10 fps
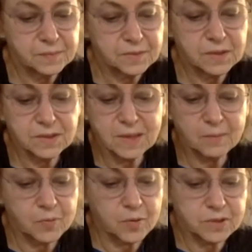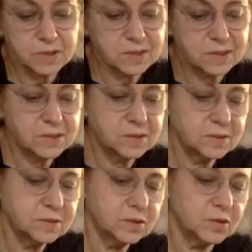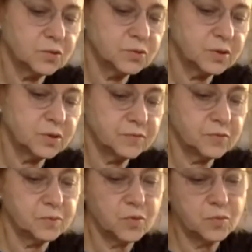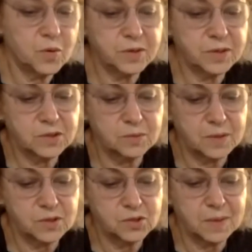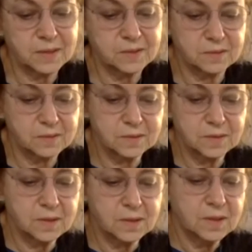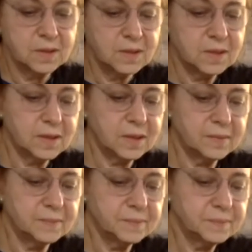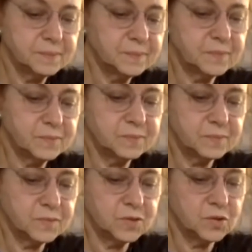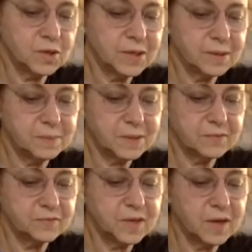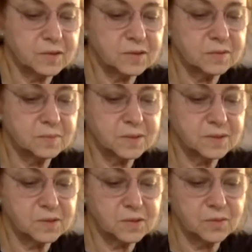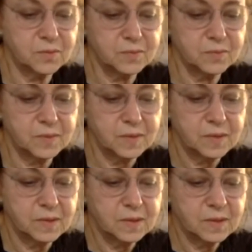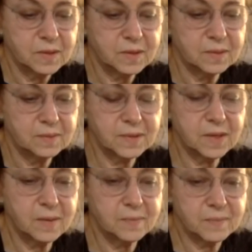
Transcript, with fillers: there's some processes you know you don't have to worry so much about um, you know a little bit of dust but you know um, but i'm